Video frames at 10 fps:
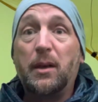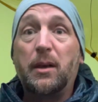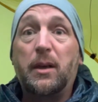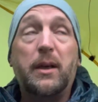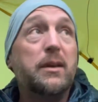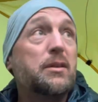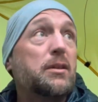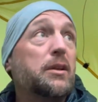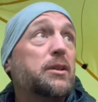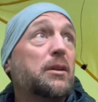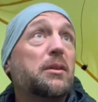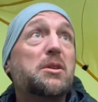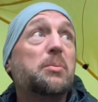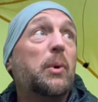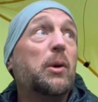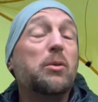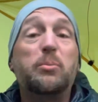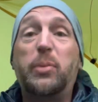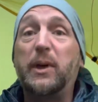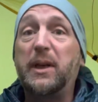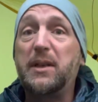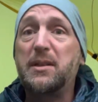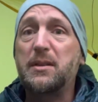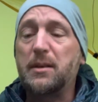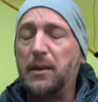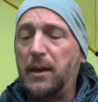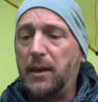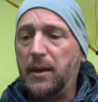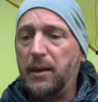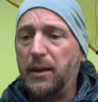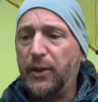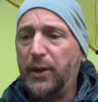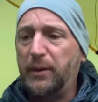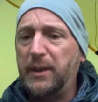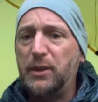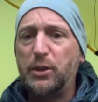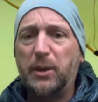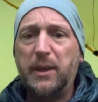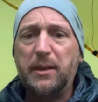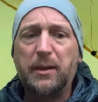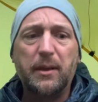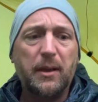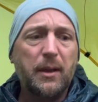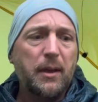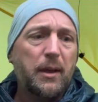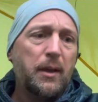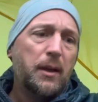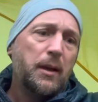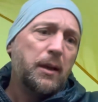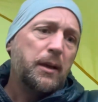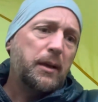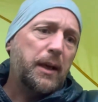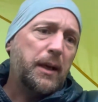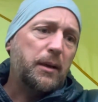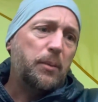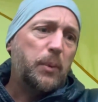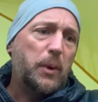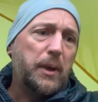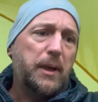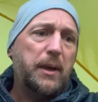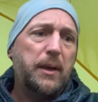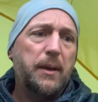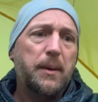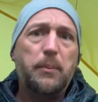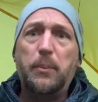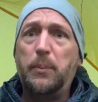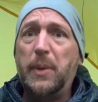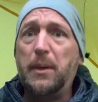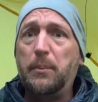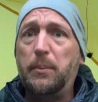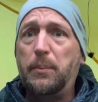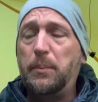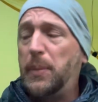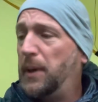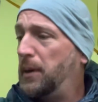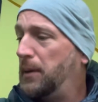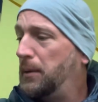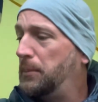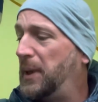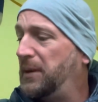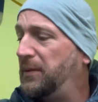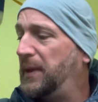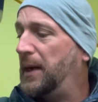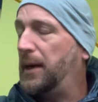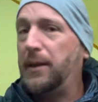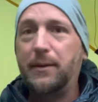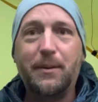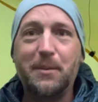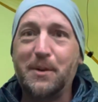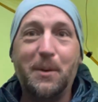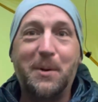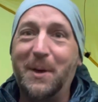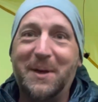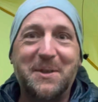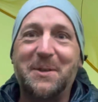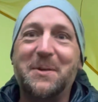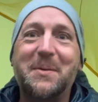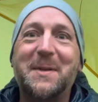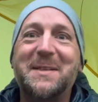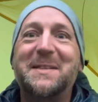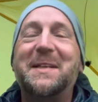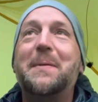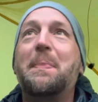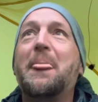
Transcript: It's such an unspoiled place. I thoroughly enjoyed getting up onto Beinn Mheadhoin. I'm still going to struggle with this name.